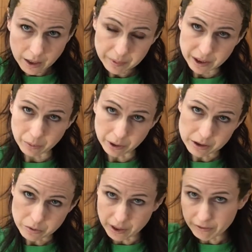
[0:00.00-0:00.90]
And it
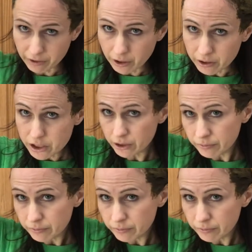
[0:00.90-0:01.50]
worked great for her too.